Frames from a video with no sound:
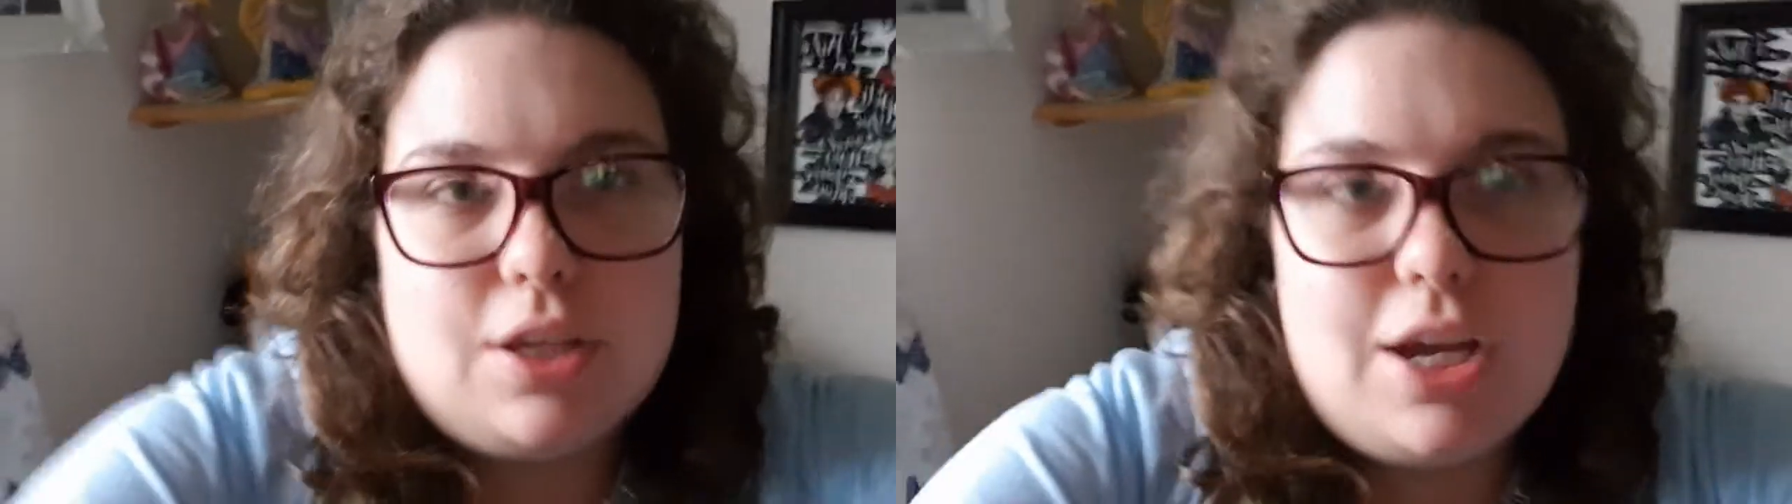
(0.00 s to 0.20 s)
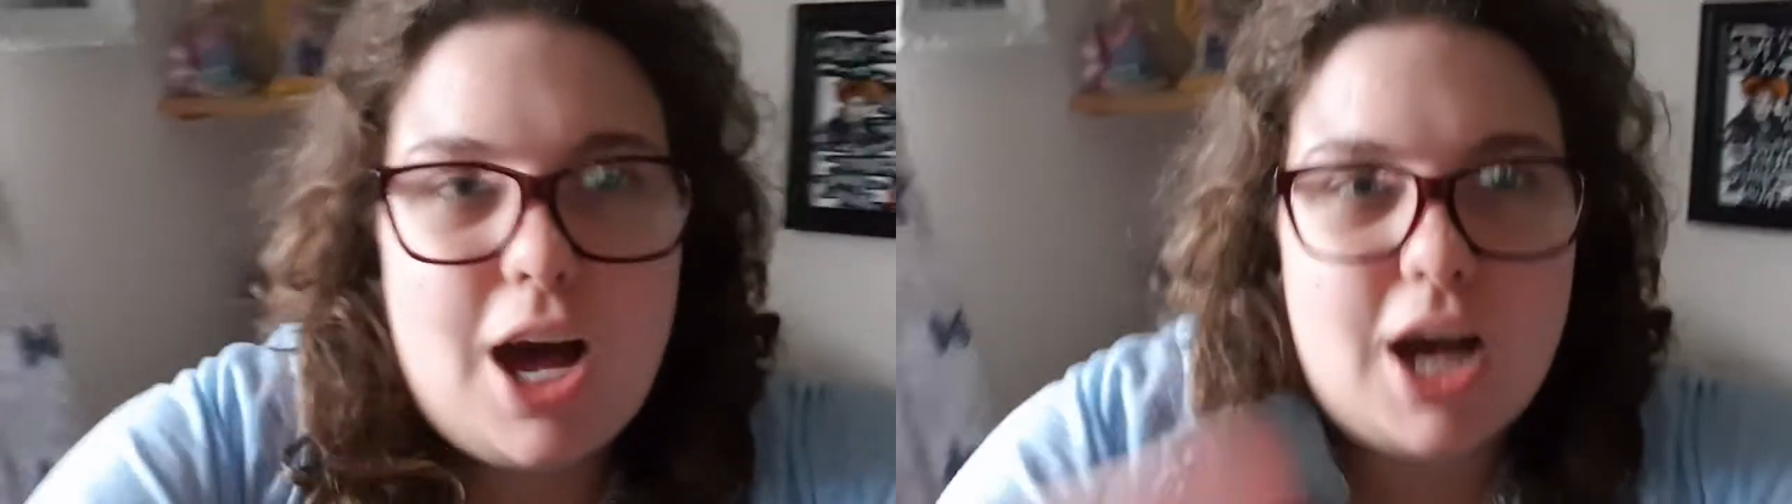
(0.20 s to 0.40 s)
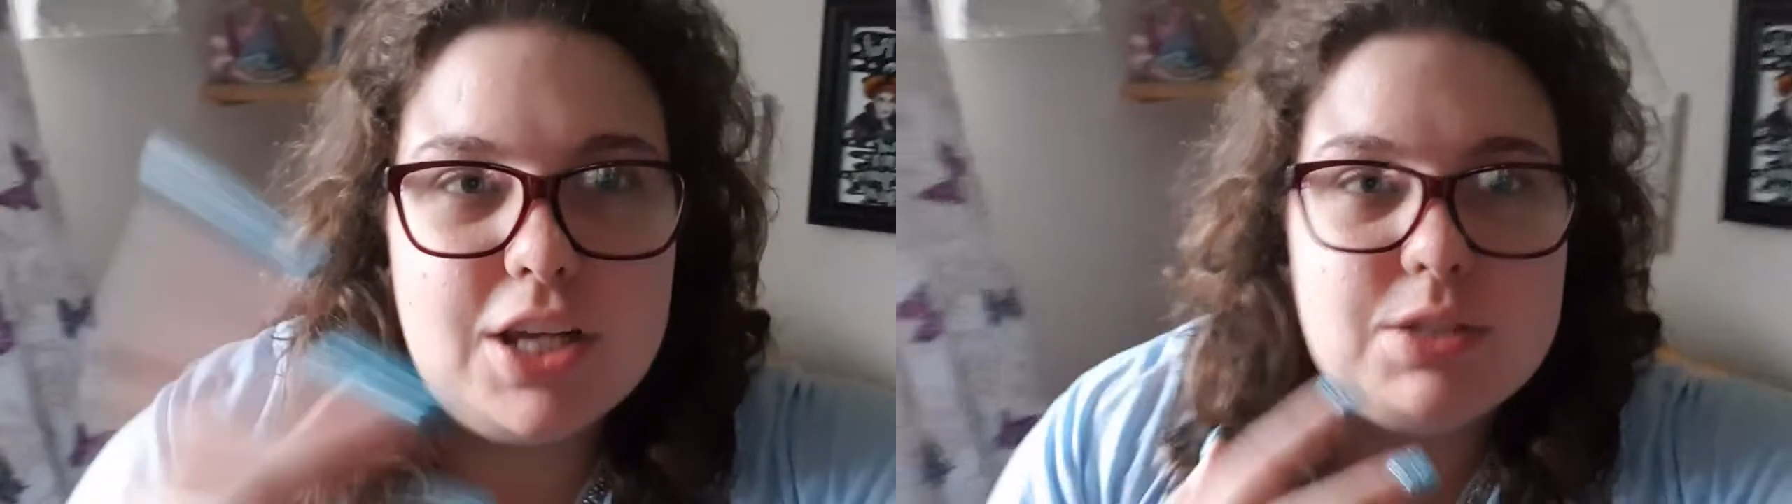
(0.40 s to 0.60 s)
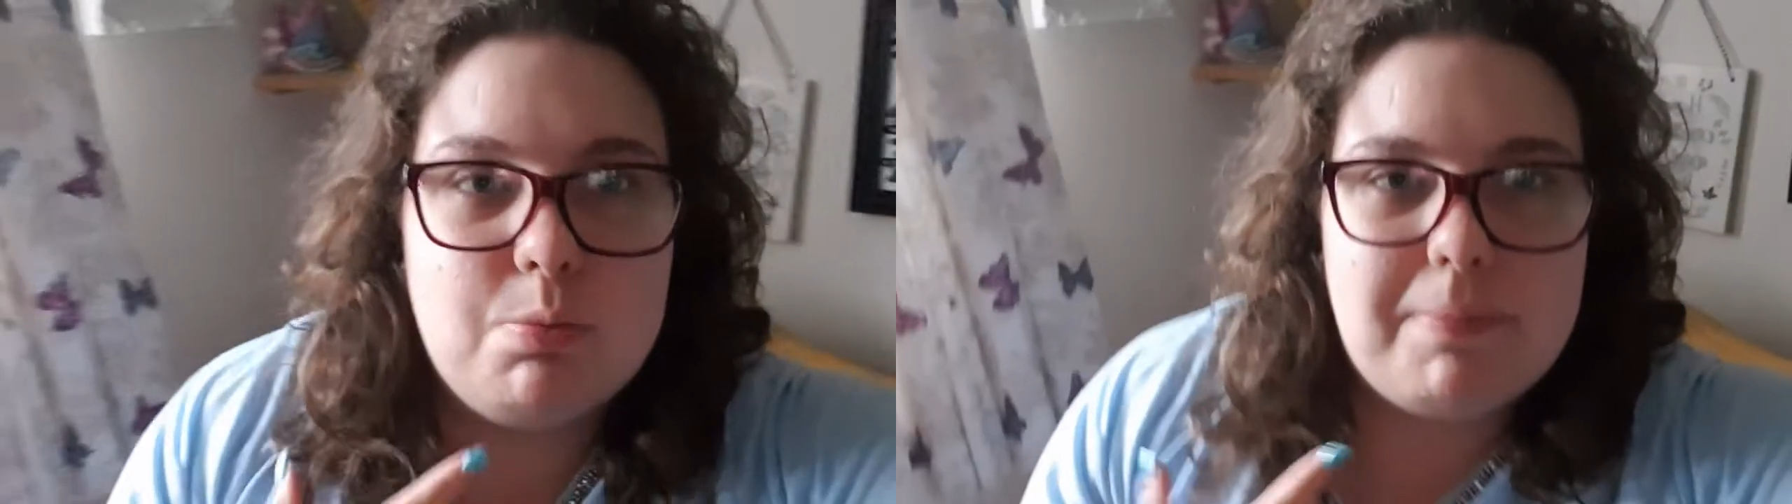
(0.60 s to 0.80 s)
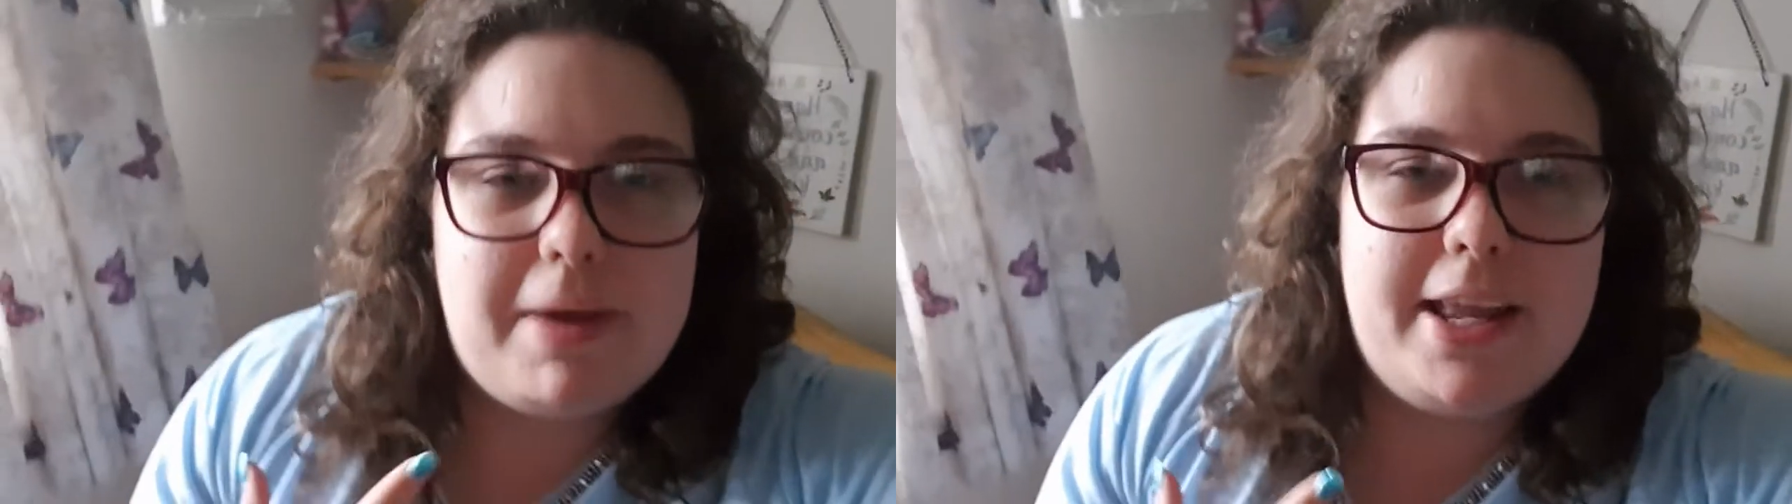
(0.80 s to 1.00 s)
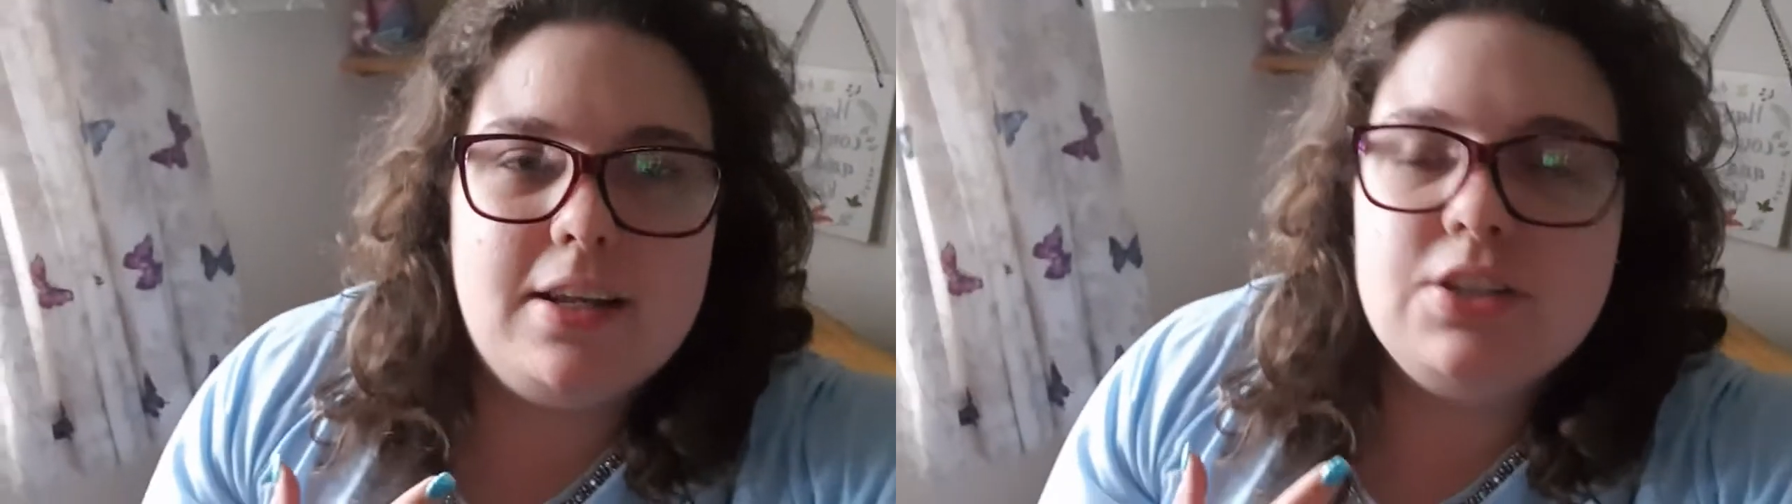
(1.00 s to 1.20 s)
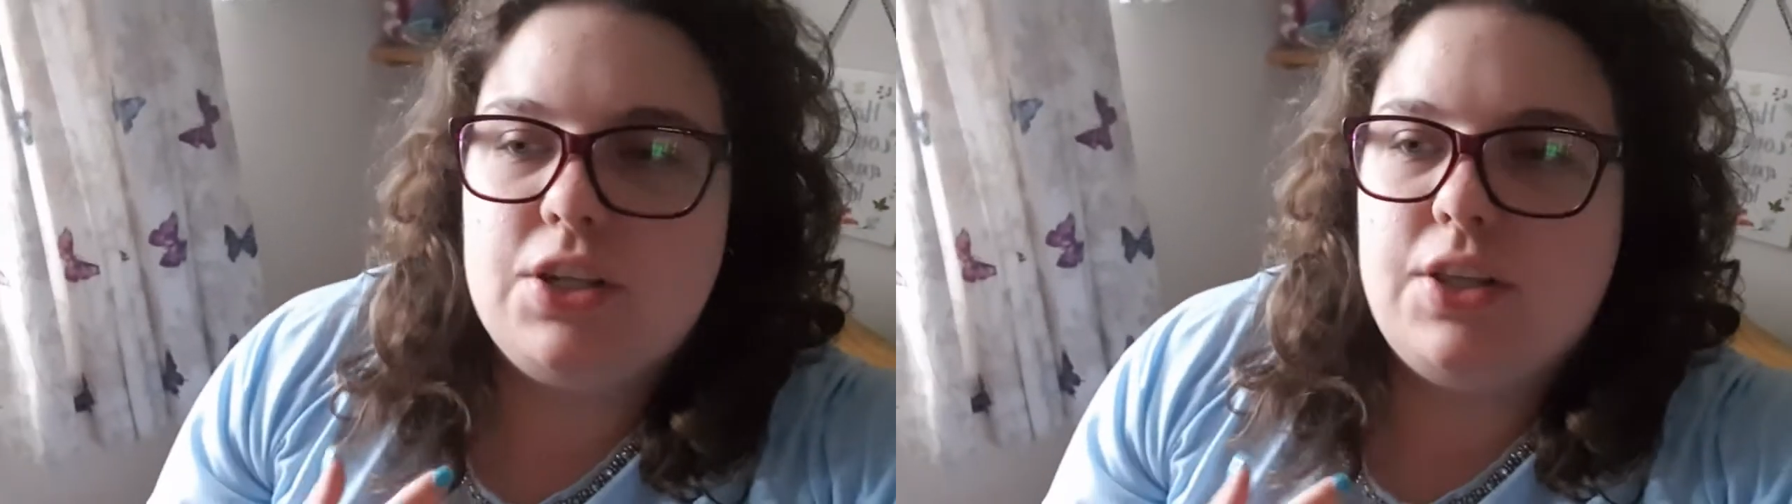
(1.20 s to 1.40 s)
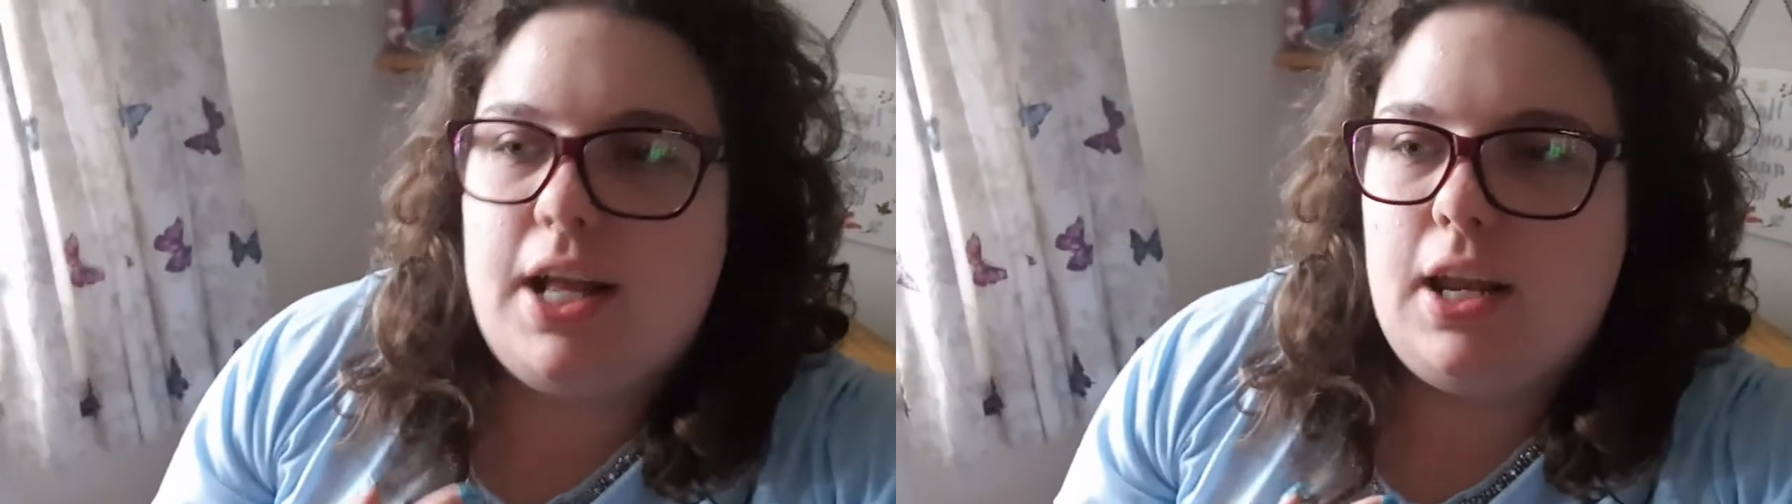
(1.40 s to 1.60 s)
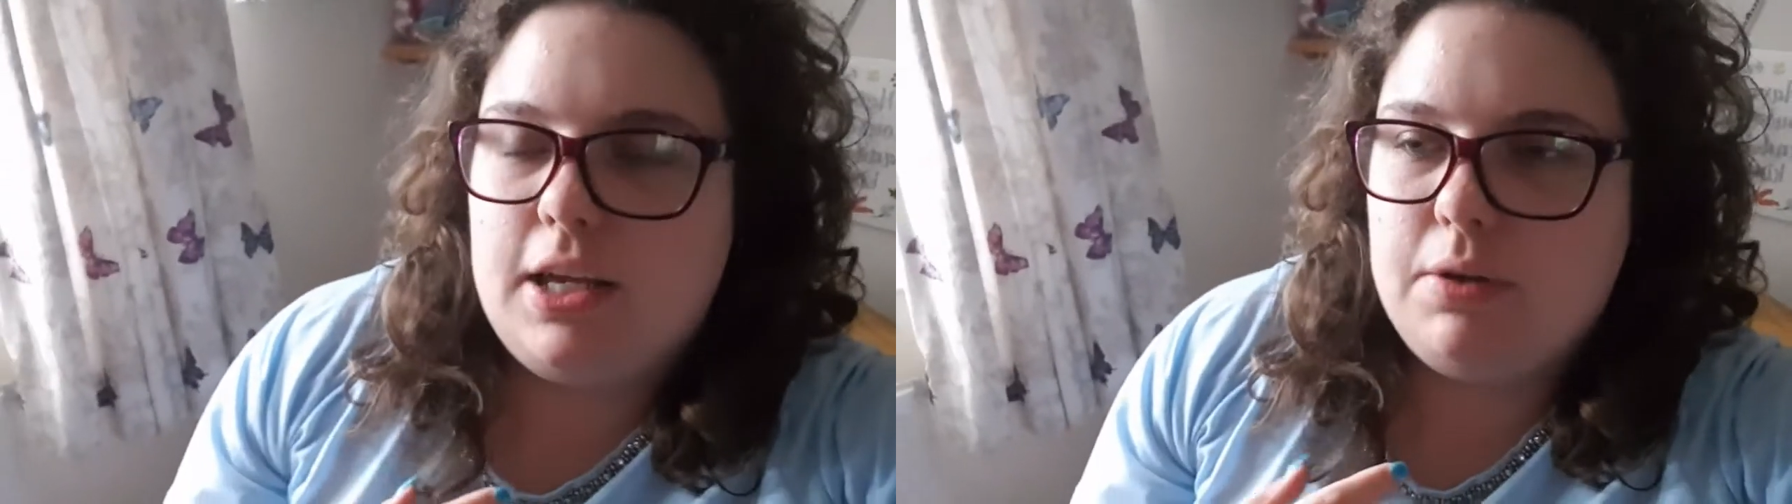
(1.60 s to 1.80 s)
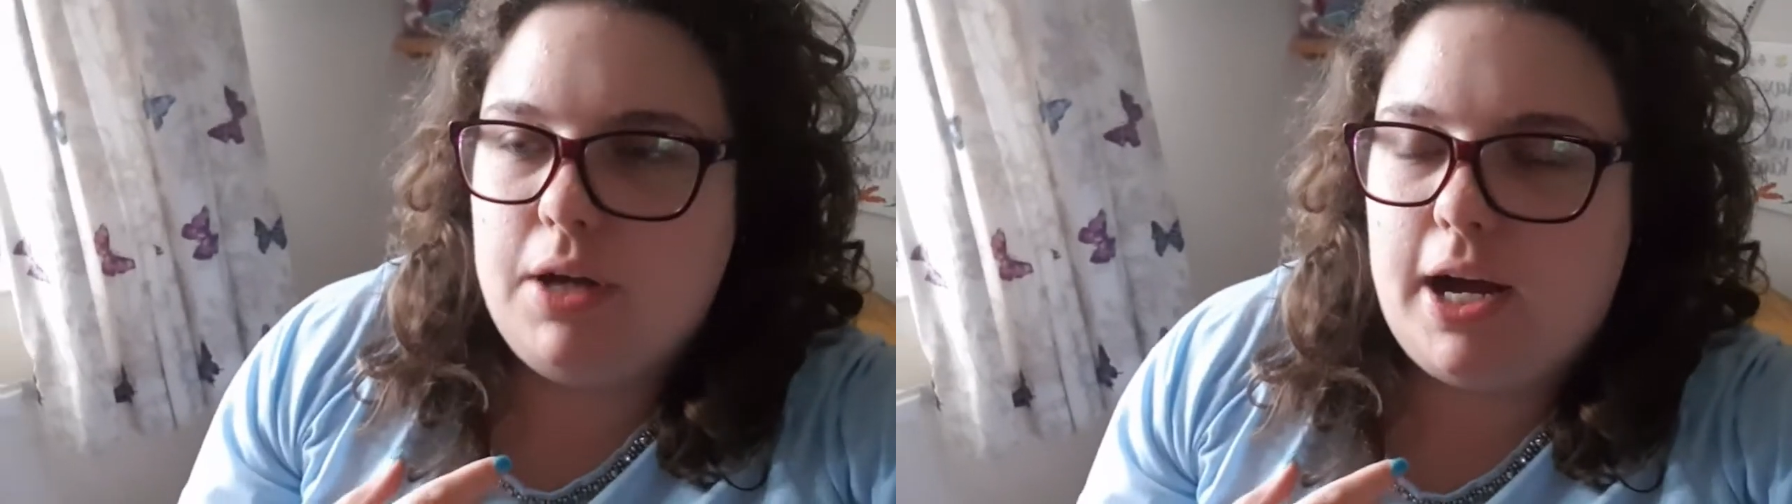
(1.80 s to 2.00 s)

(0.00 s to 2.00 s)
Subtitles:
cursed women, so they're like